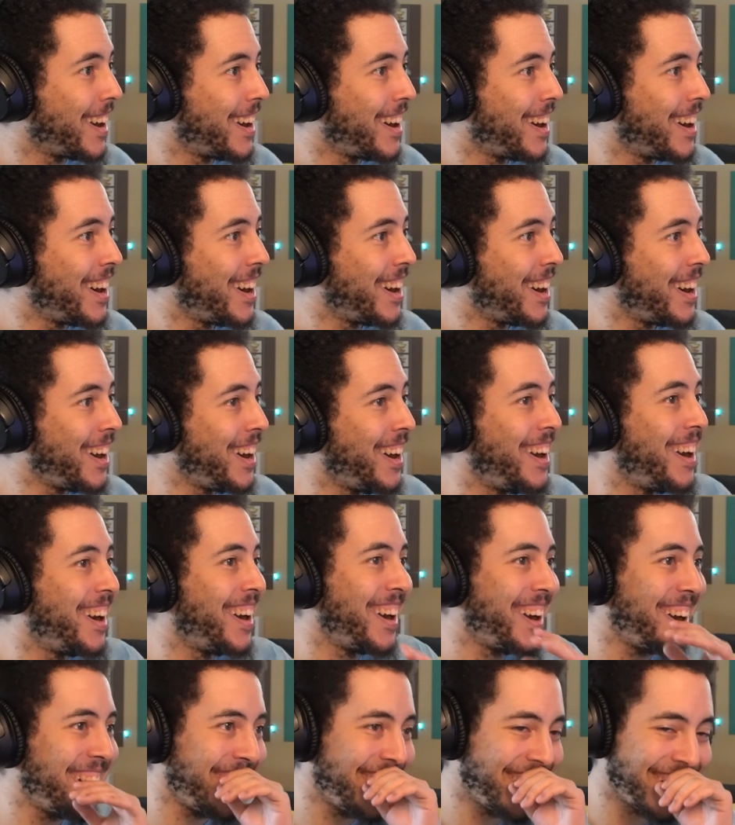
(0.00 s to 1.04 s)

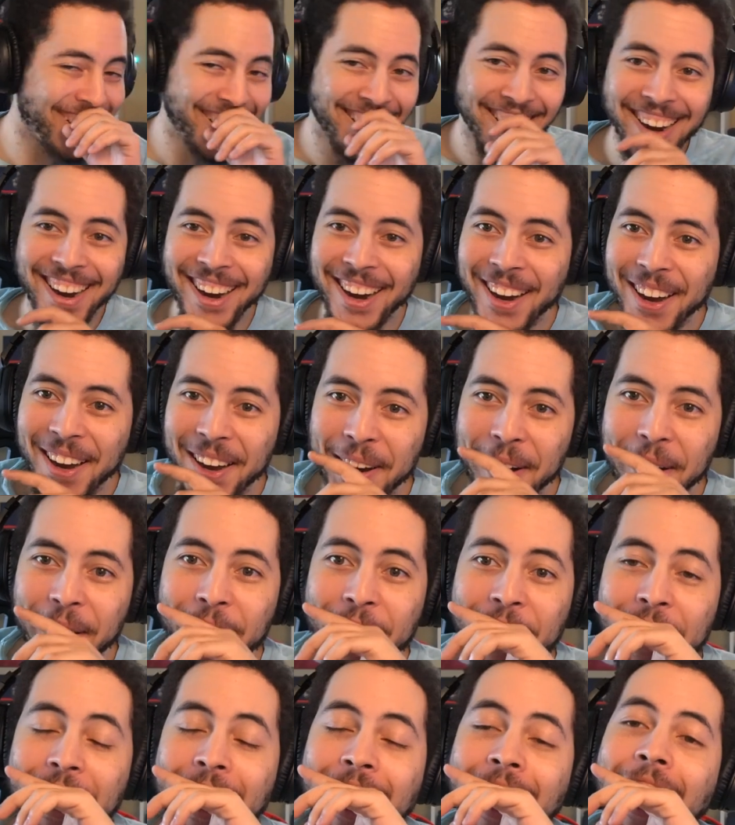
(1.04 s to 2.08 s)

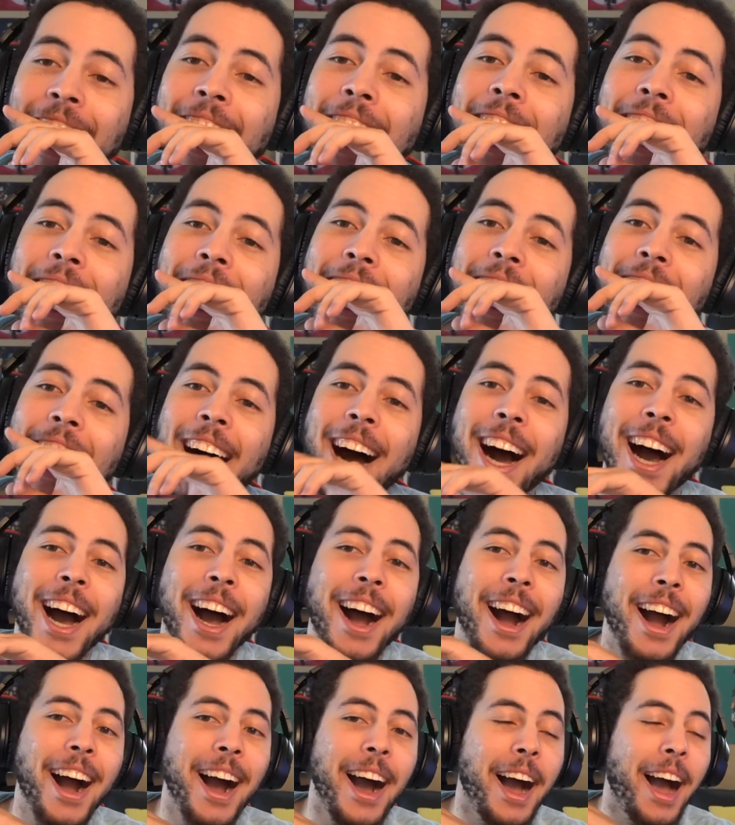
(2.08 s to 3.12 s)

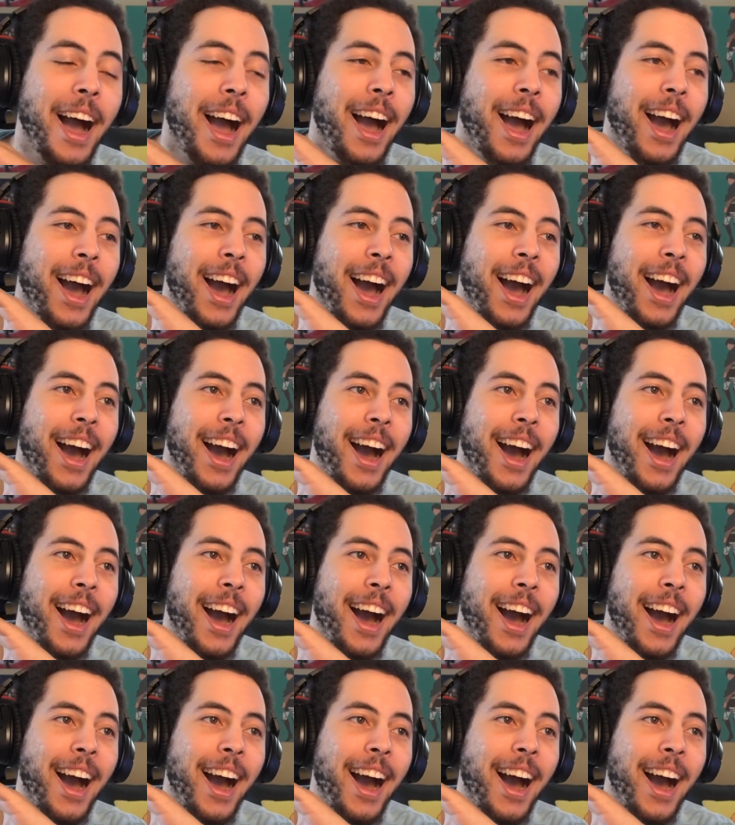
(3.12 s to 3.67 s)
[no speech]